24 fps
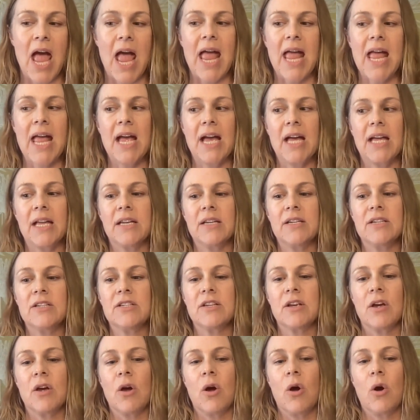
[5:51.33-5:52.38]
And
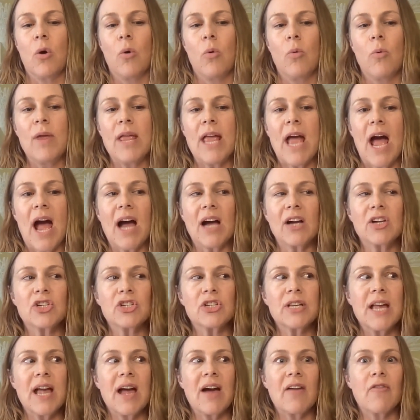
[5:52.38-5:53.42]
we
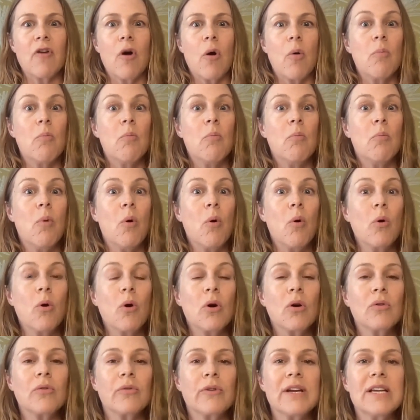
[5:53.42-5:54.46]
actually have
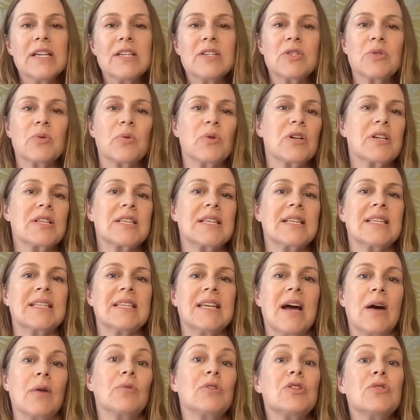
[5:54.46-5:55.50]
more resources
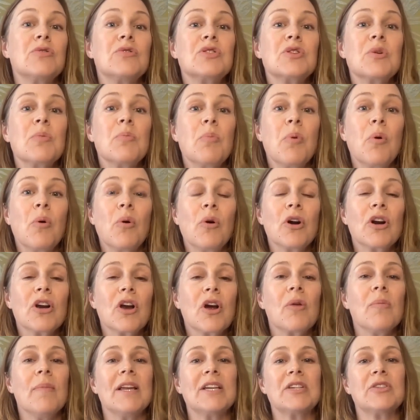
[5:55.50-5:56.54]
now to support
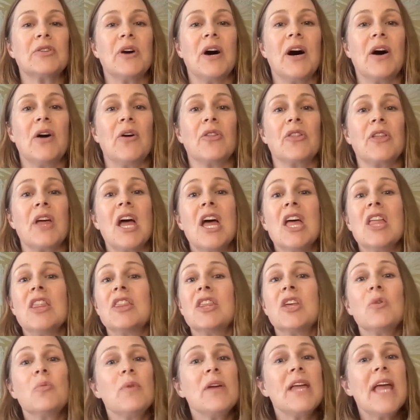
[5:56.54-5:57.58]
our mental health
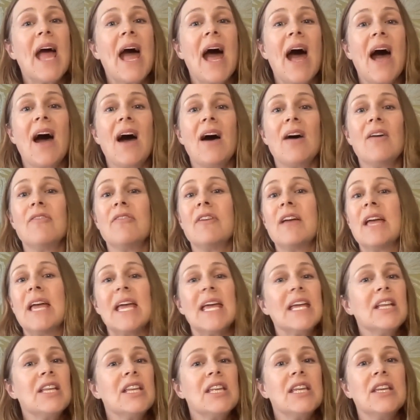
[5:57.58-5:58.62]
than we have
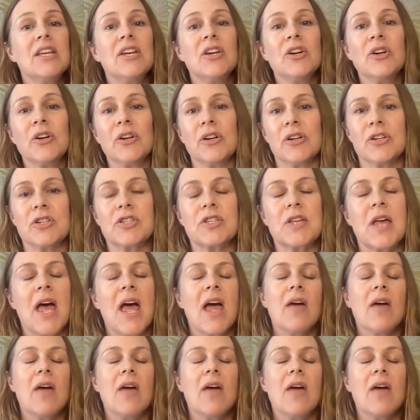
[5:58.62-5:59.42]
in years.